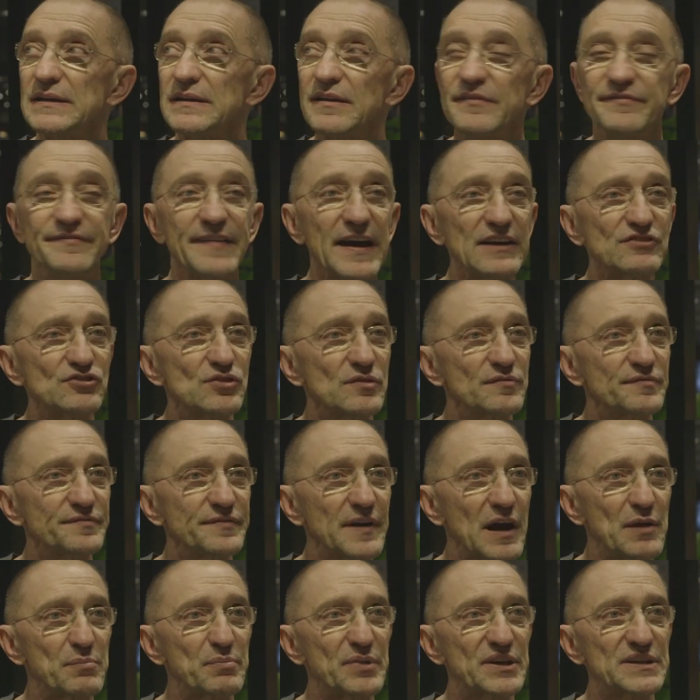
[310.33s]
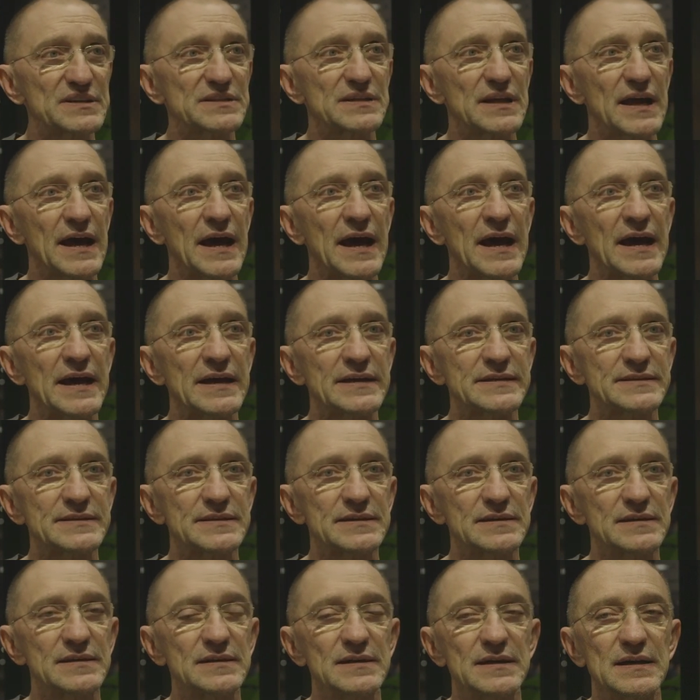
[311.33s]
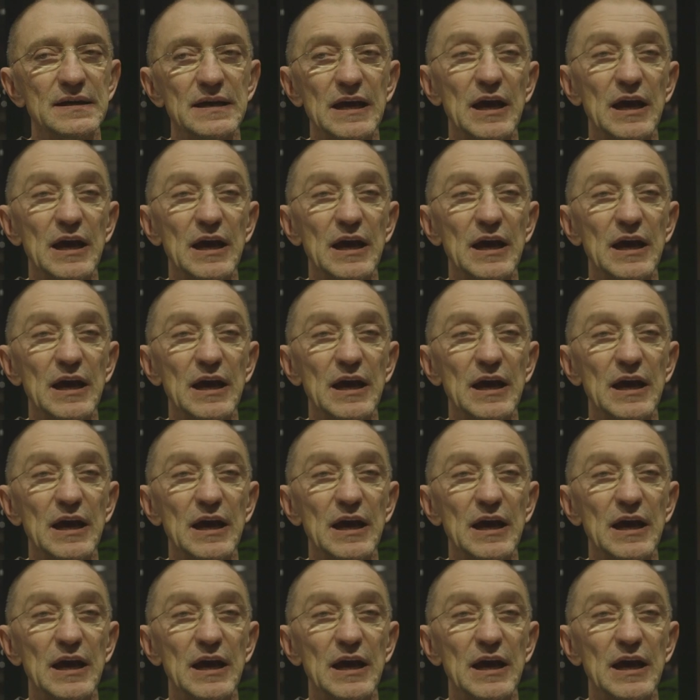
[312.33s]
the fashion fabric has a